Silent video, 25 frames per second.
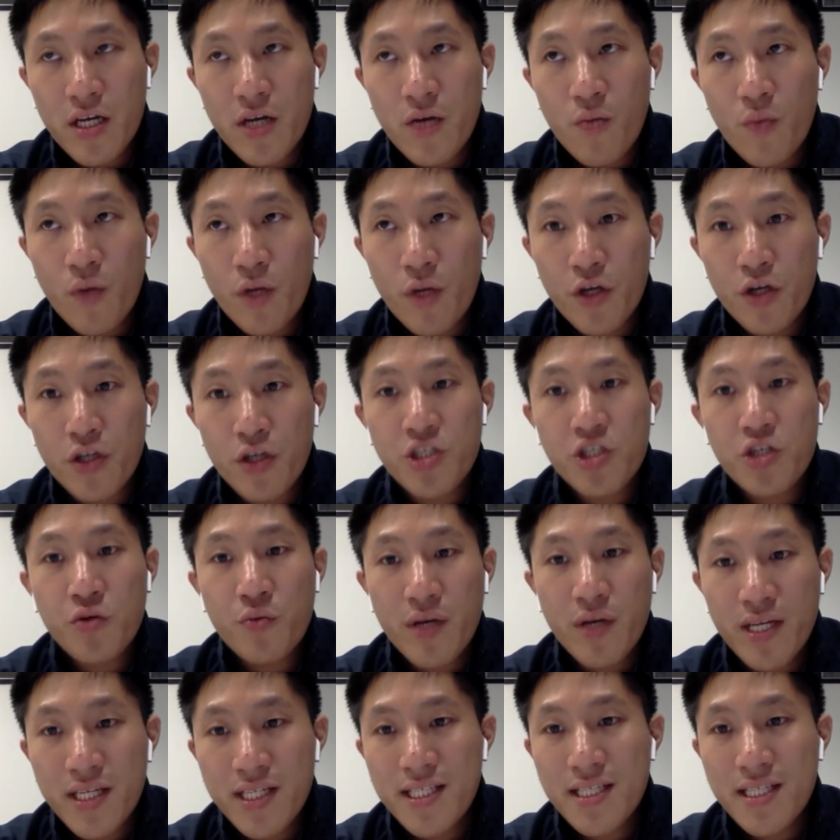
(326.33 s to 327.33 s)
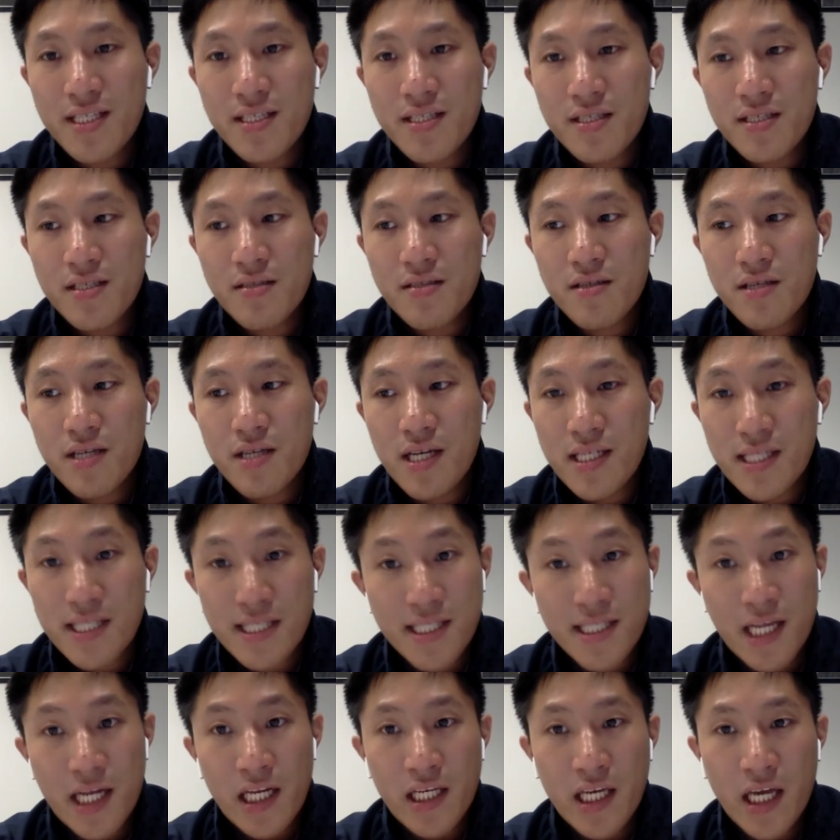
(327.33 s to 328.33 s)
when you're doing and
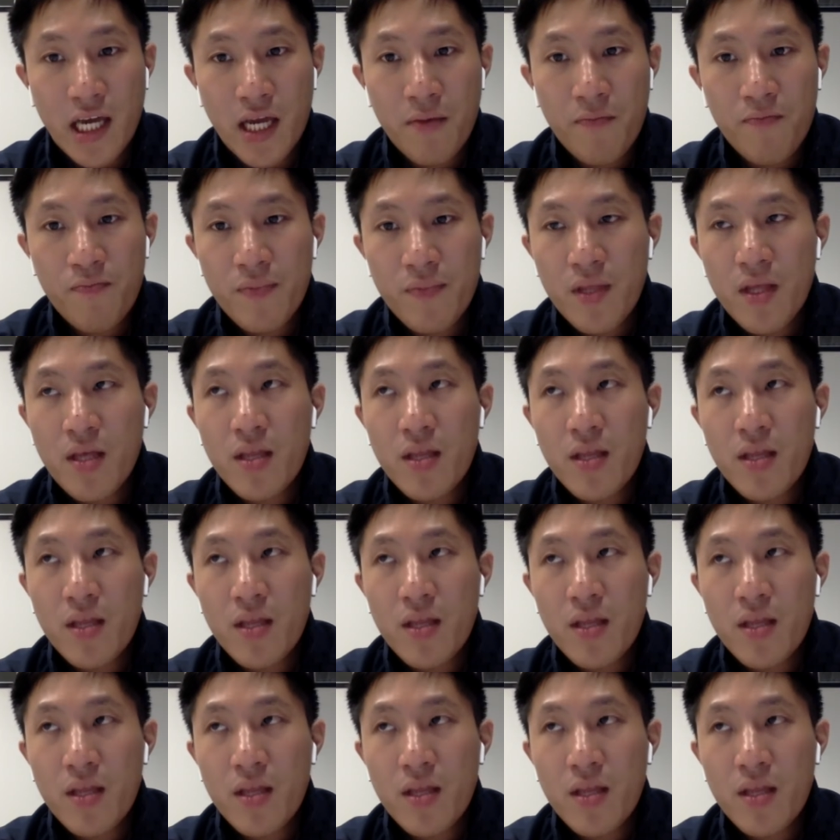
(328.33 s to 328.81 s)
studying,